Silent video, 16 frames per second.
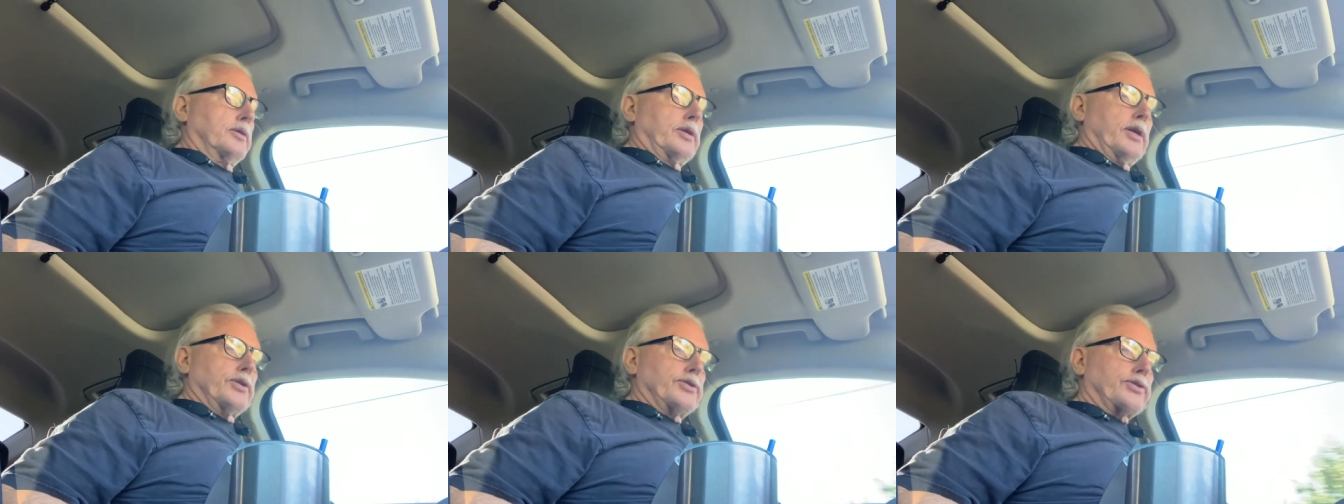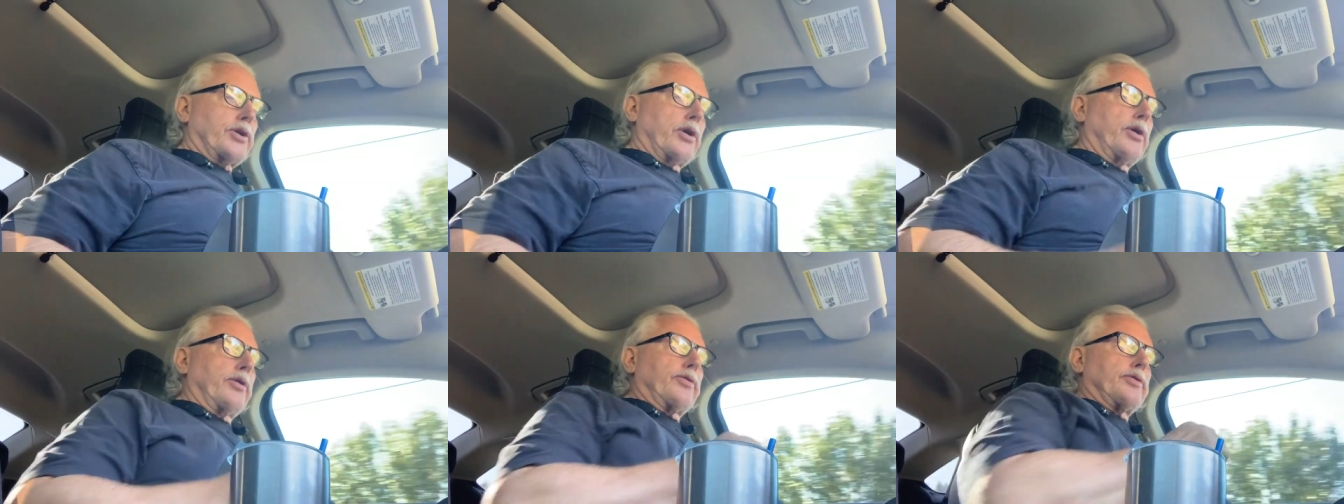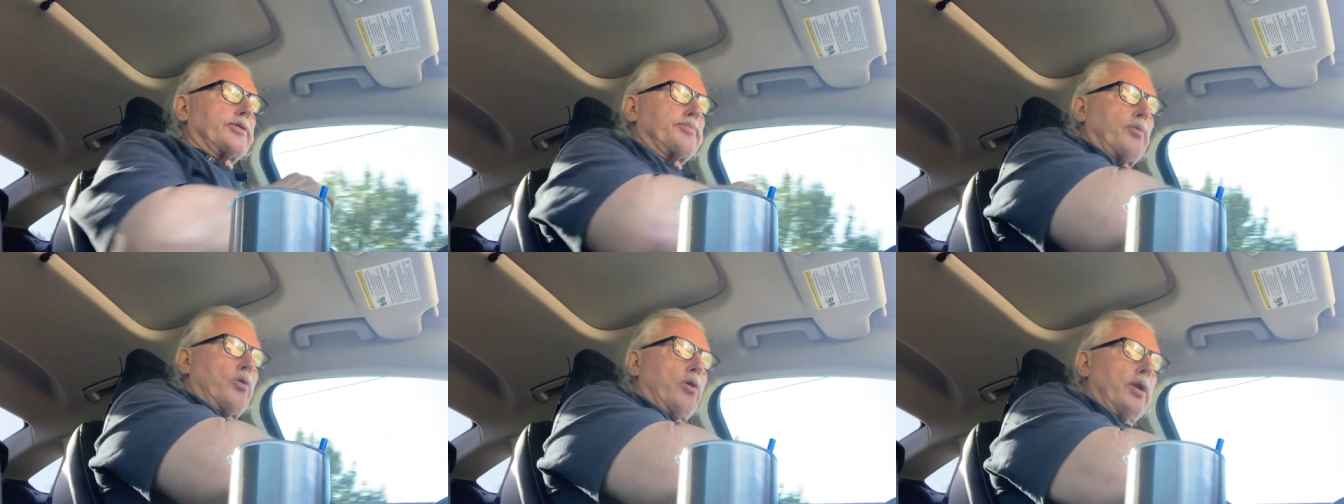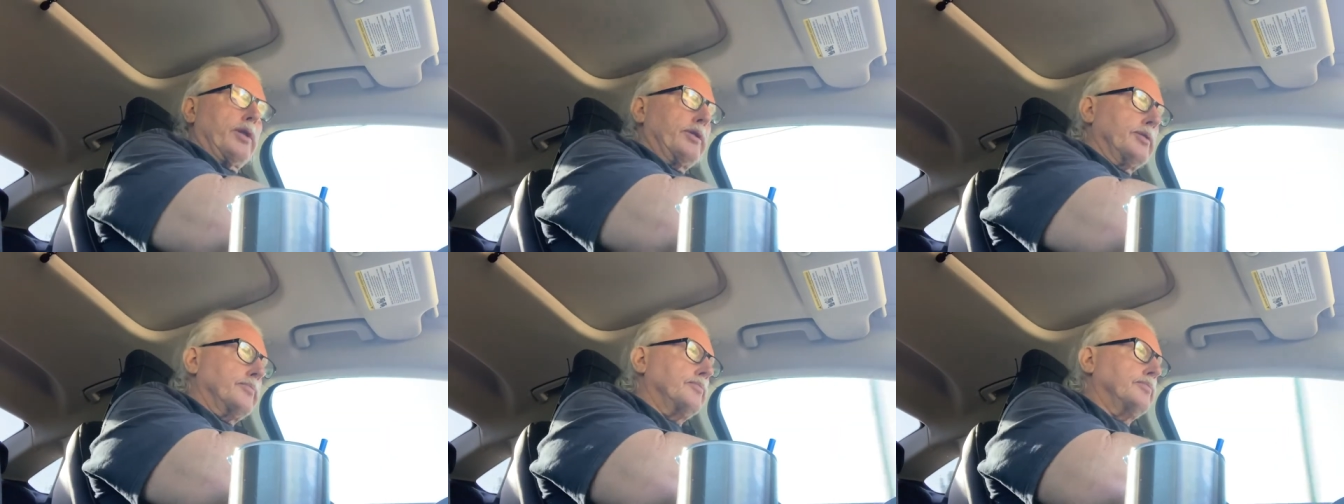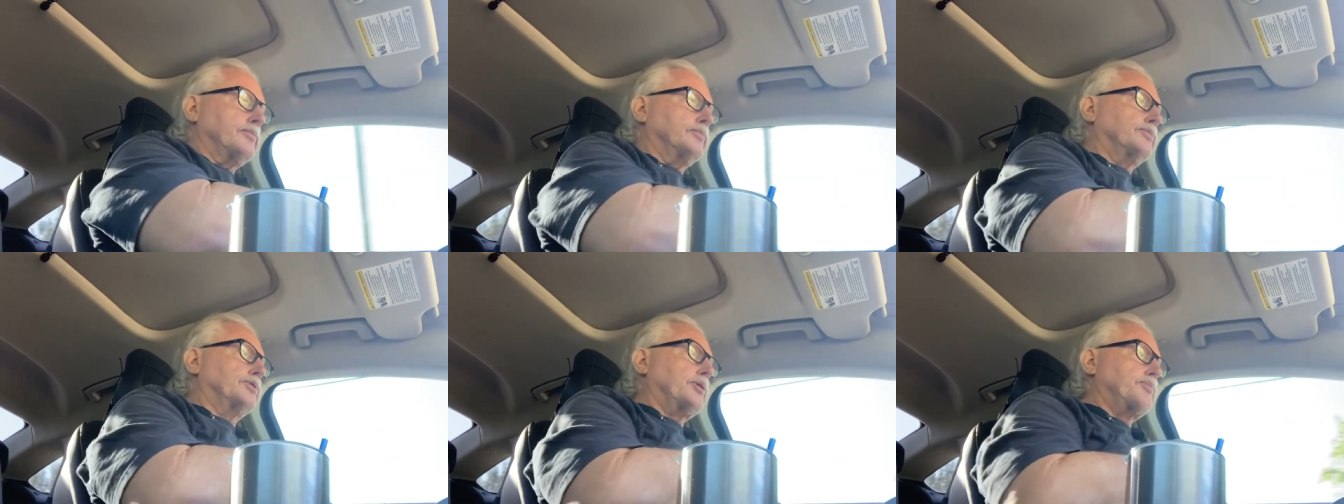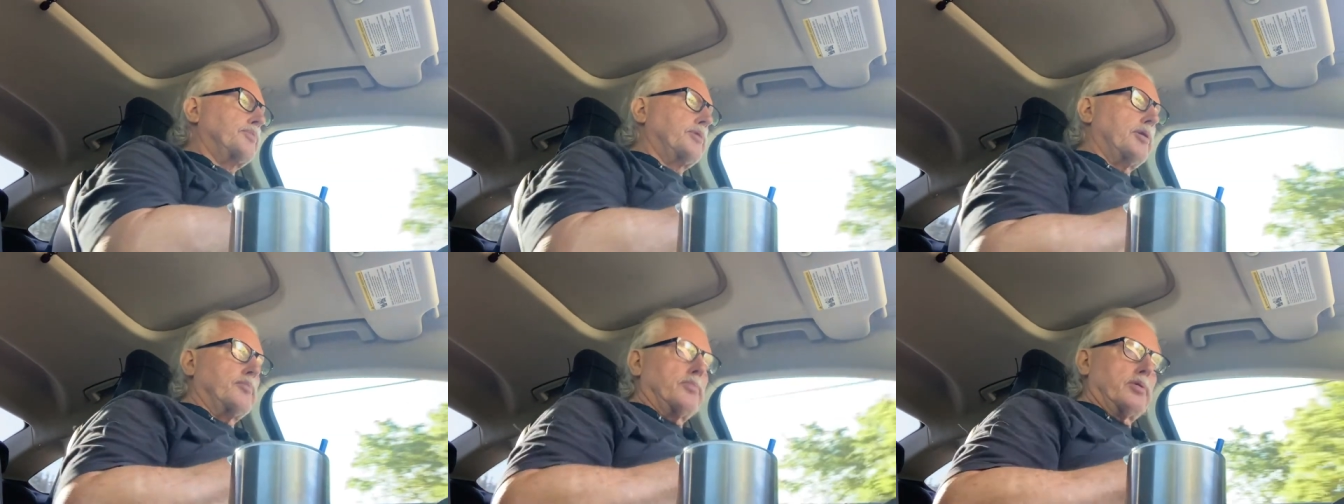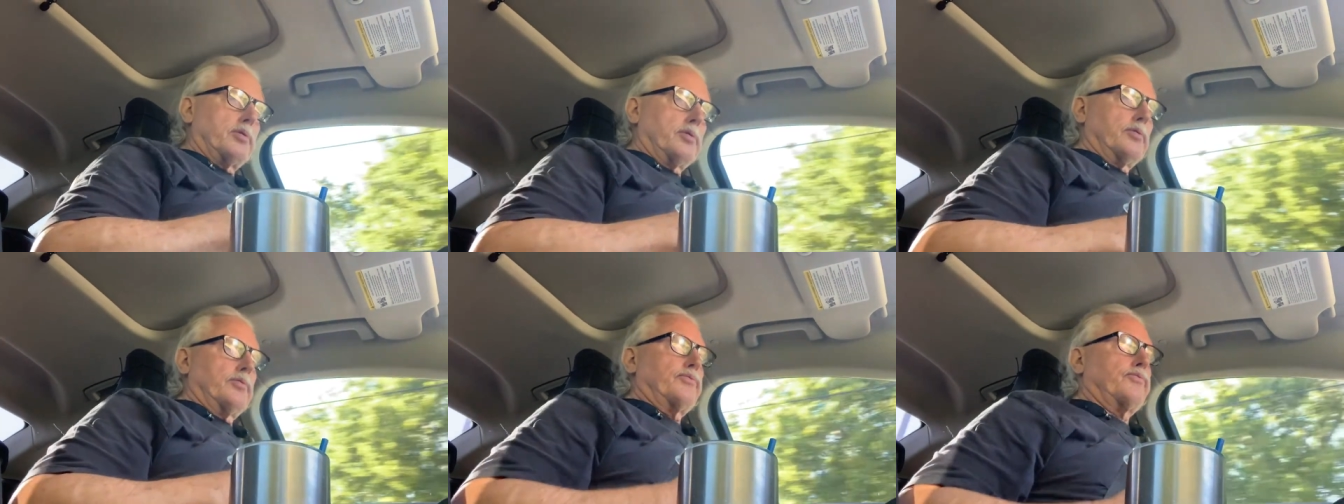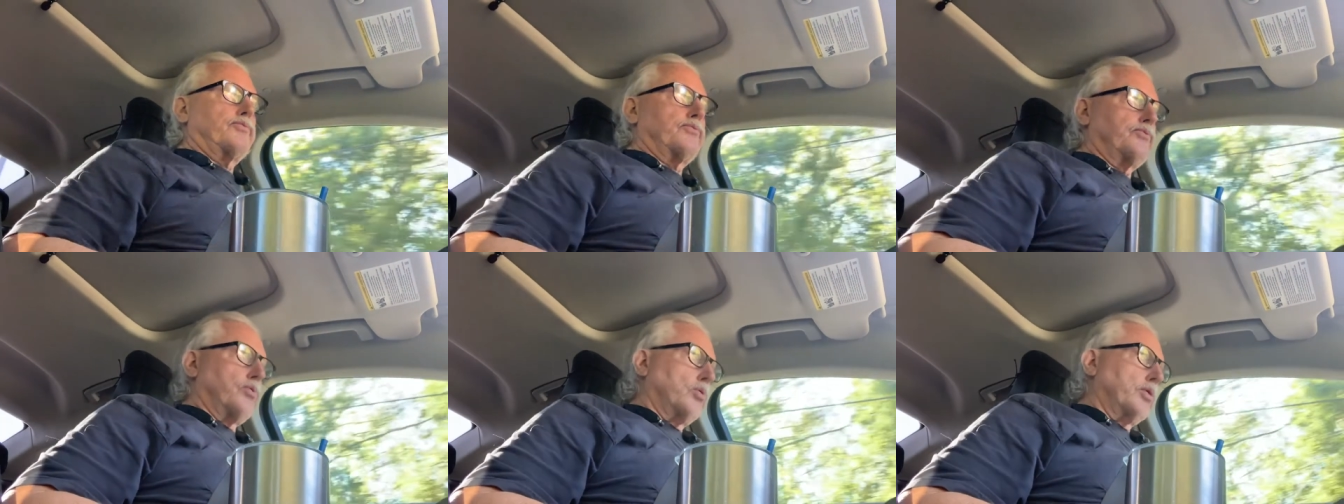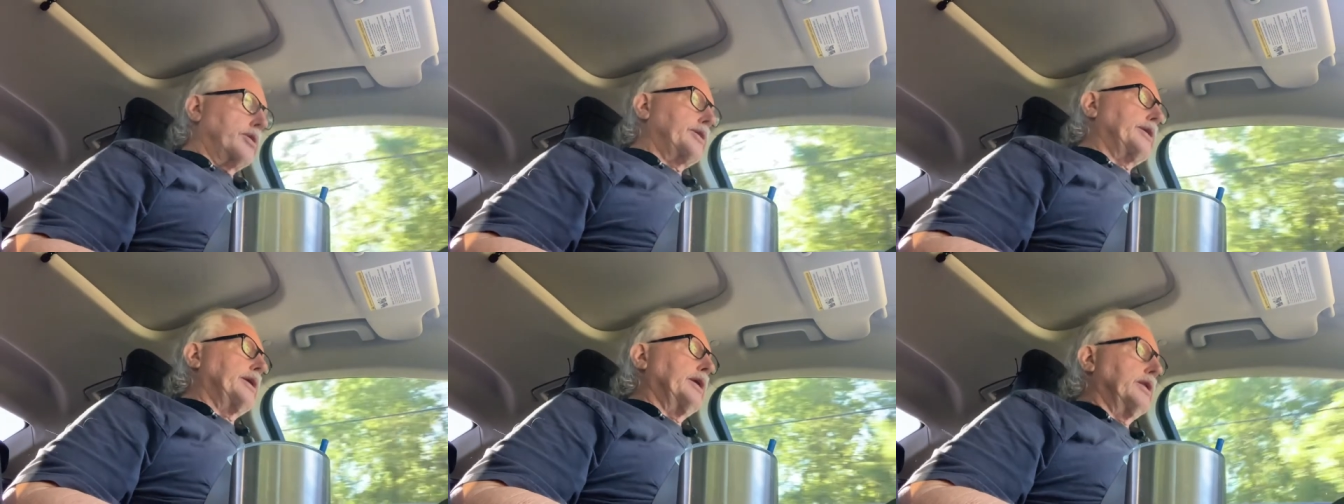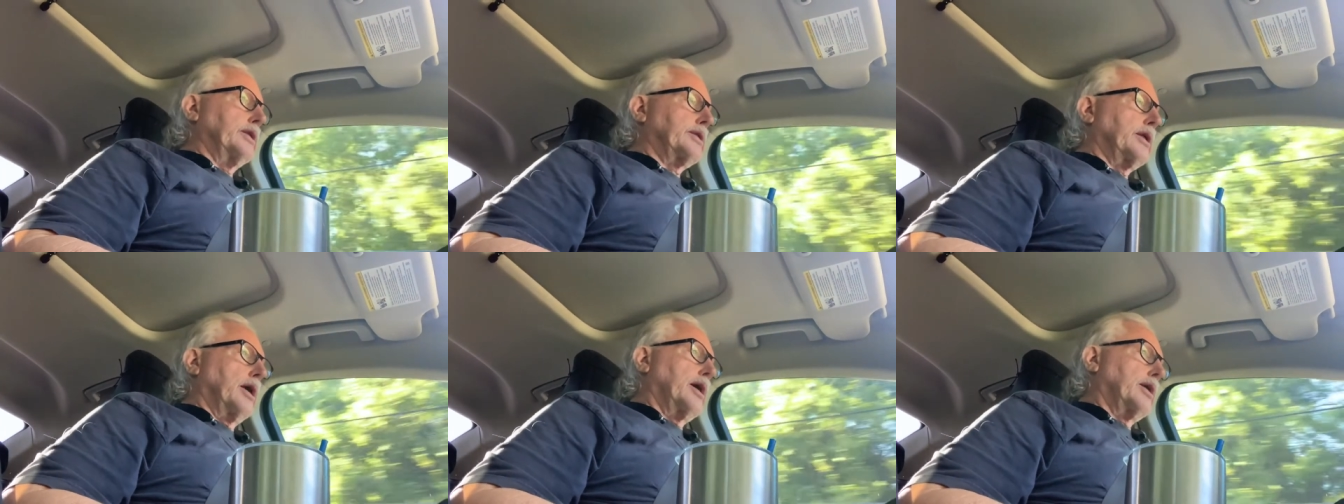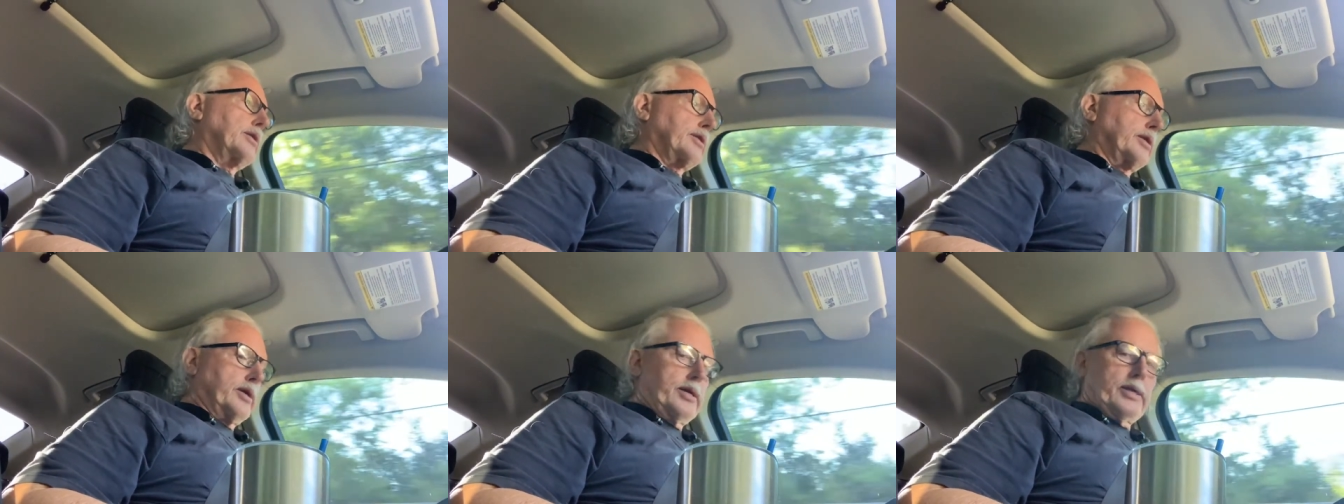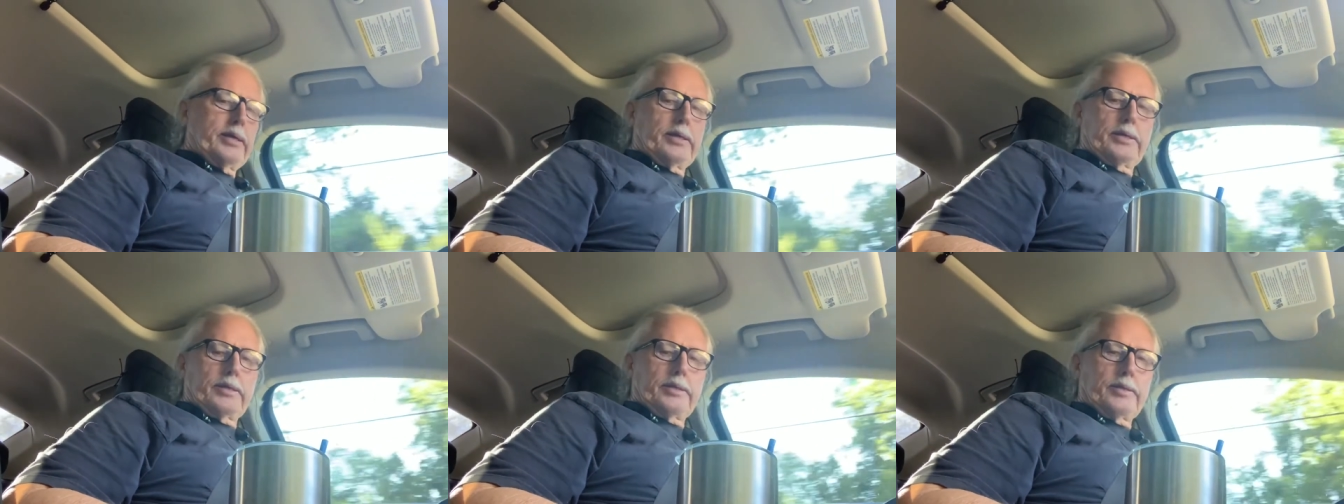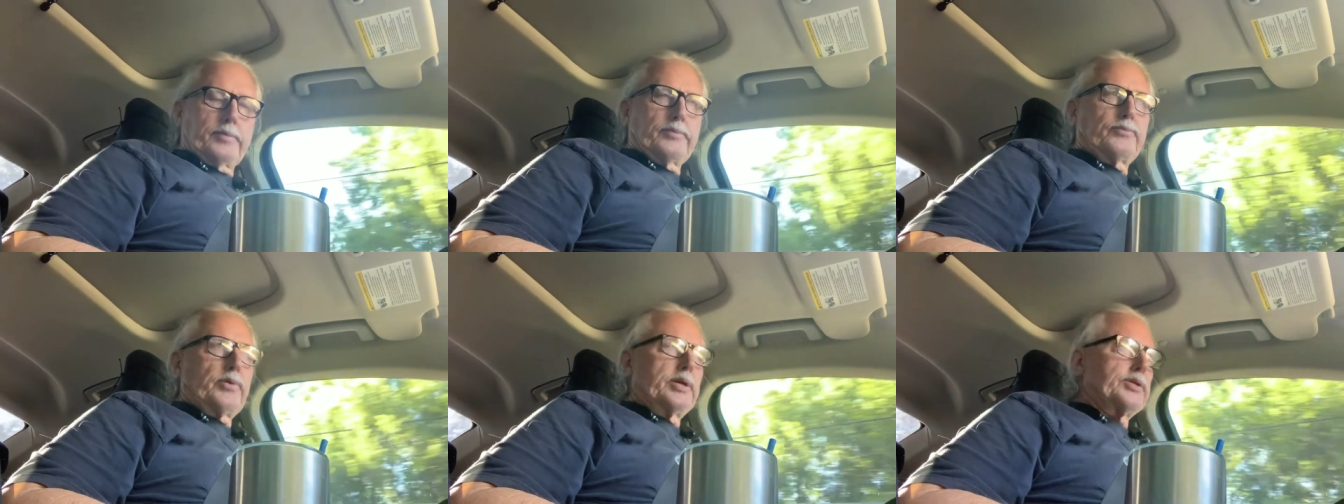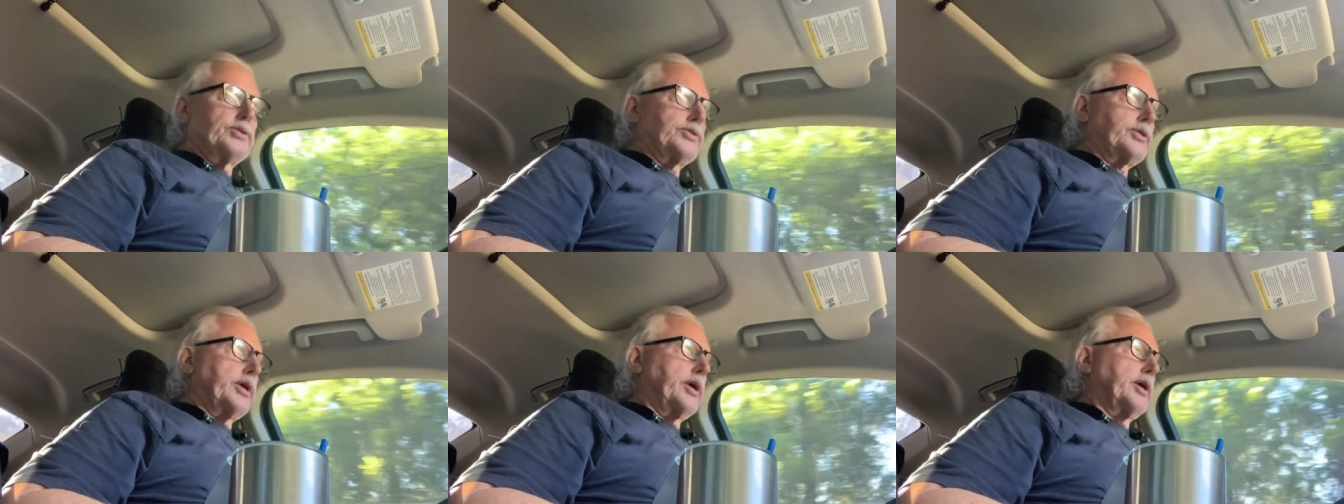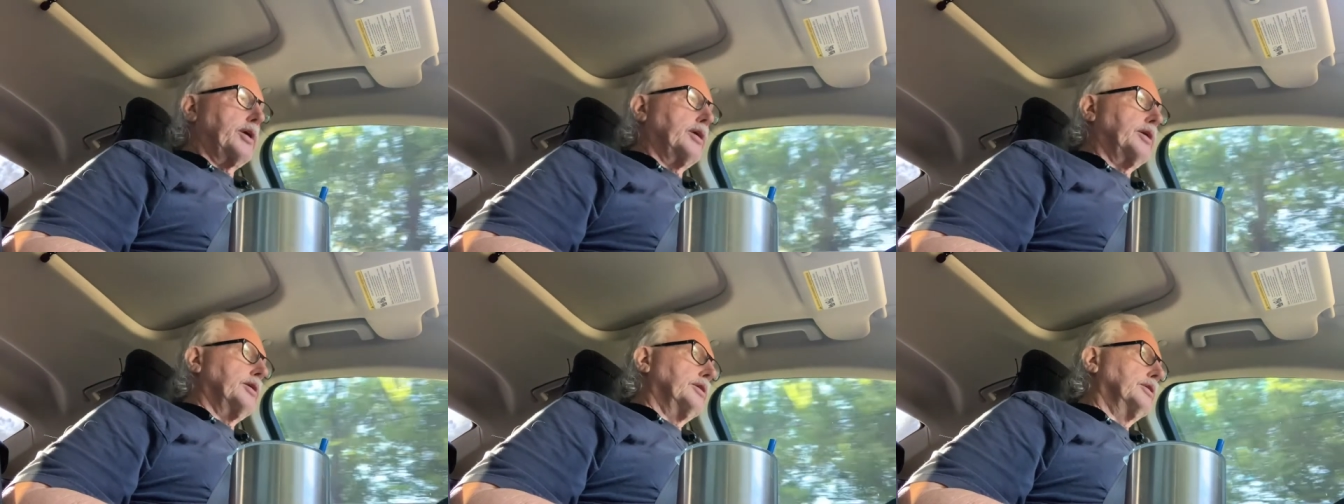Getting started this morning, September 14th, I think, Wednesday.